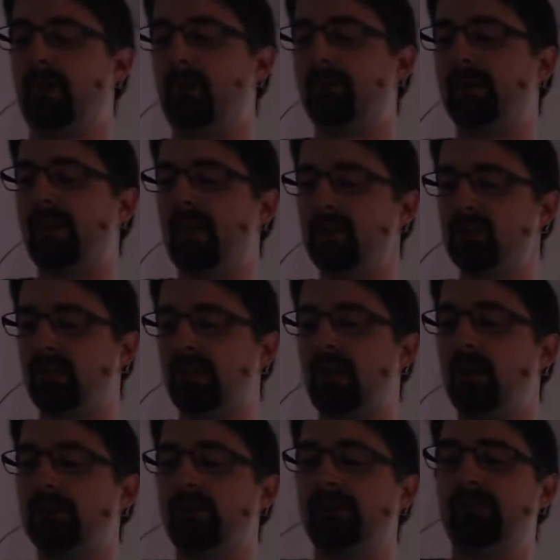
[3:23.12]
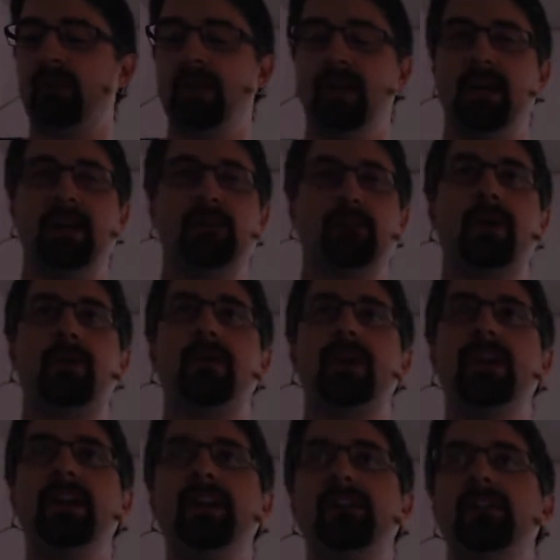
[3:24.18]
Application Cloud is it's very
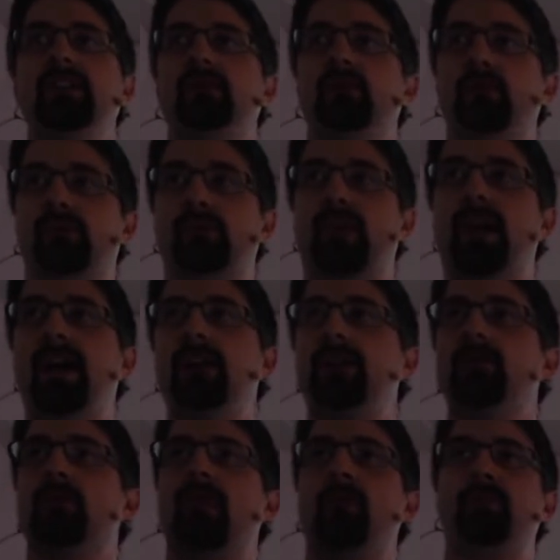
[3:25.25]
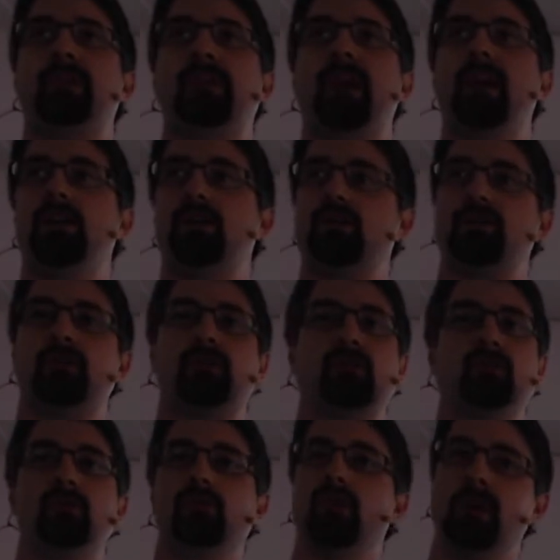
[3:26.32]
easy to scale your application
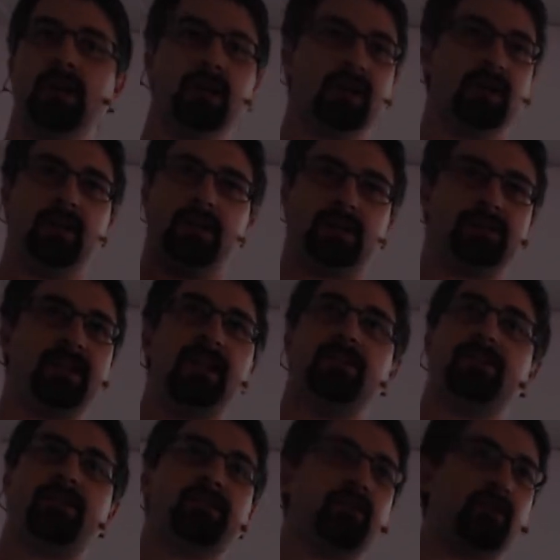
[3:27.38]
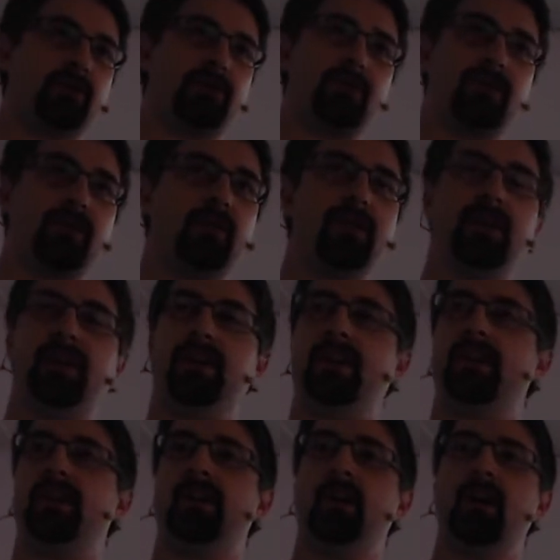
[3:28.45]
to tens or
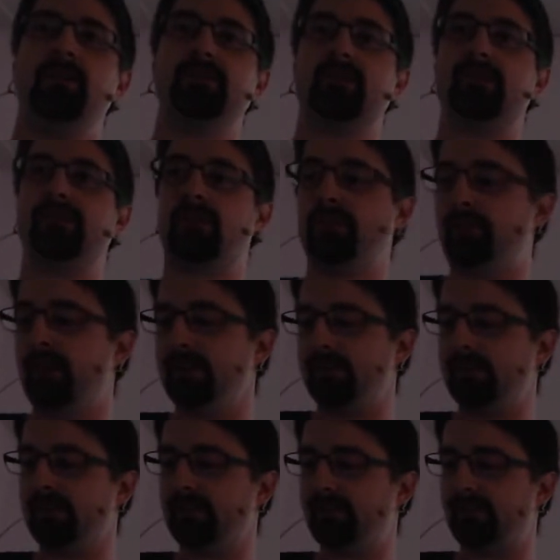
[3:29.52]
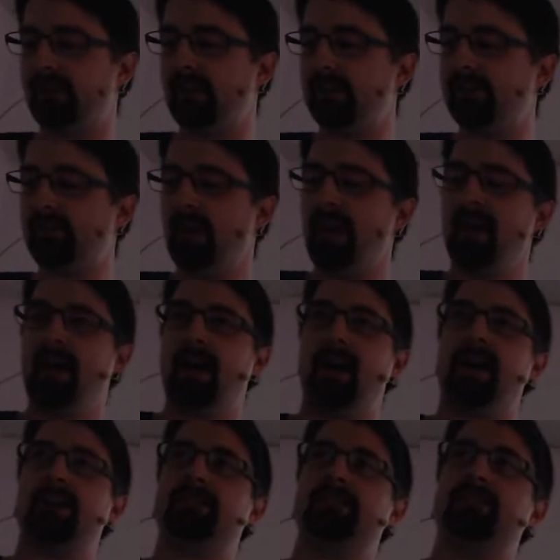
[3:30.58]
hundreds of instances,
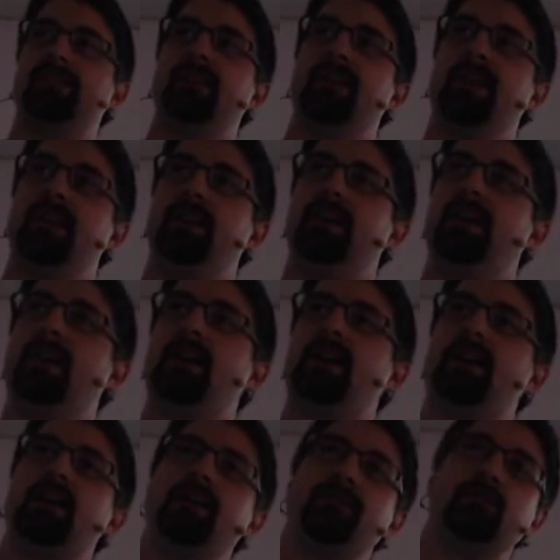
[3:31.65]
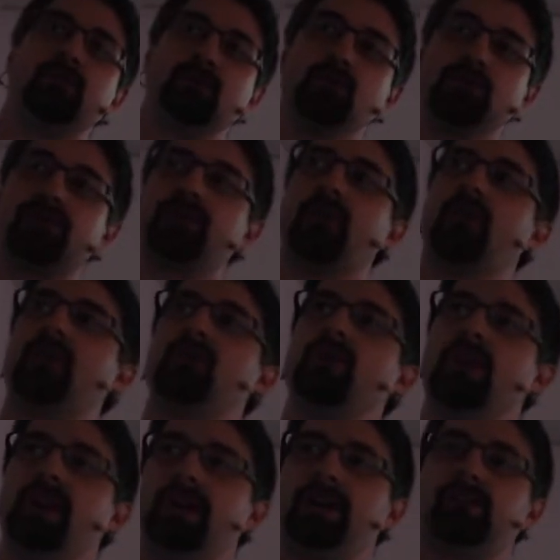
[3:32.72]
and if you do
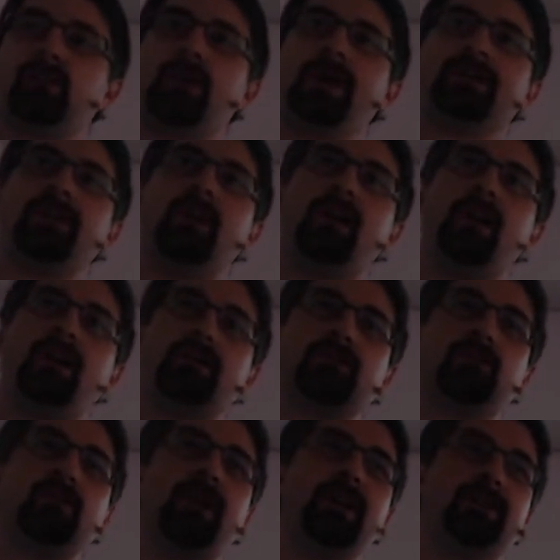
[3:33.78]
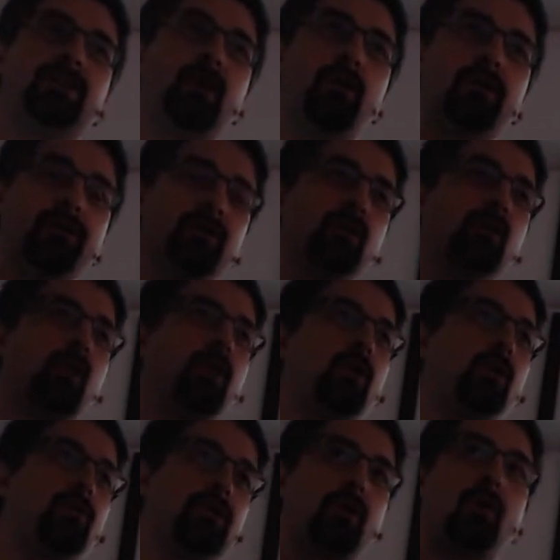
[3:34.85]
so, it's quite hard to get an overview
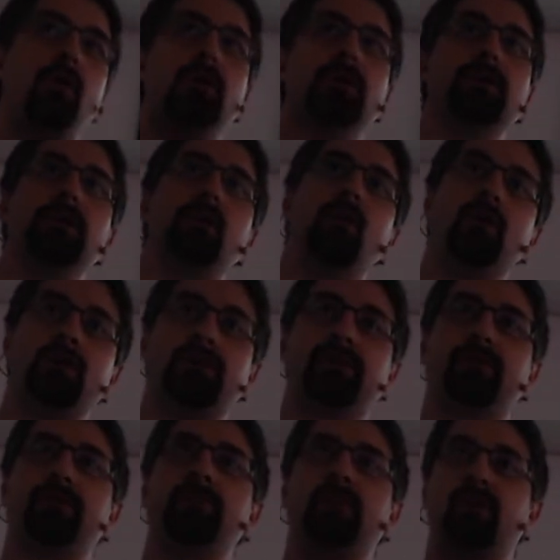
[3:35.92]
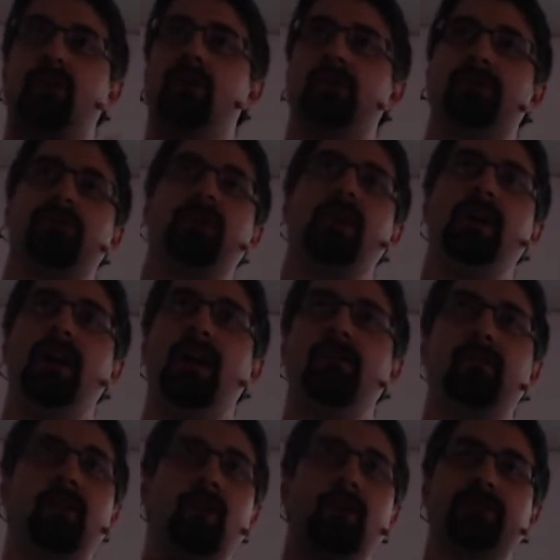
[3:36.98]
over all the logs, because
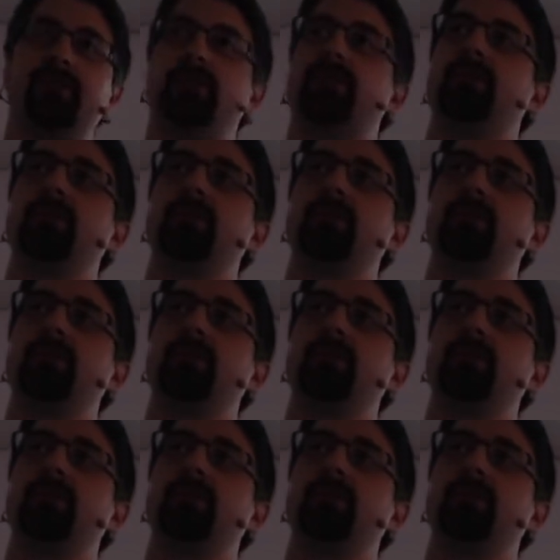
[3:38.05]
every other